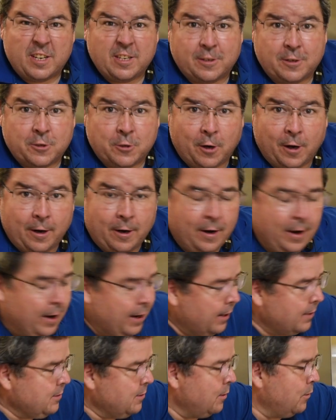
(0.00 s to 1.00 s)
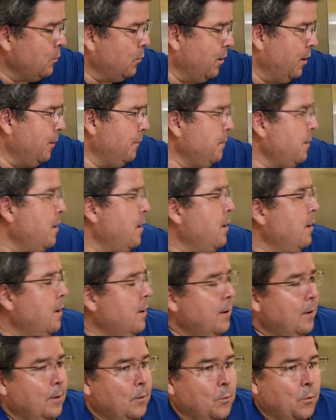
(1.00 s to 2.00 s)
easy dryer hacks. Well,
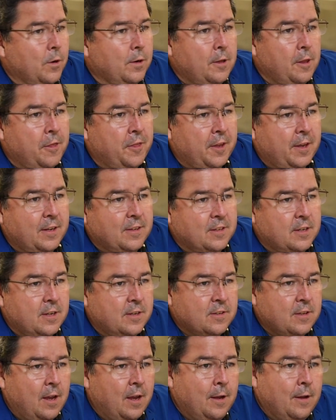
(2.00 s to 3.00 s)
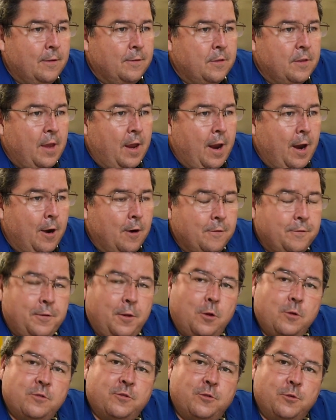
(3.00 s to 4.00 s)
one of the things is air
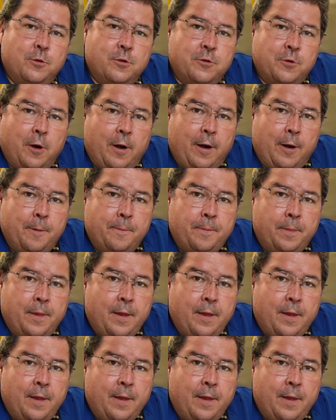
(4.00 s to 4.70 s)
flows through the dryer.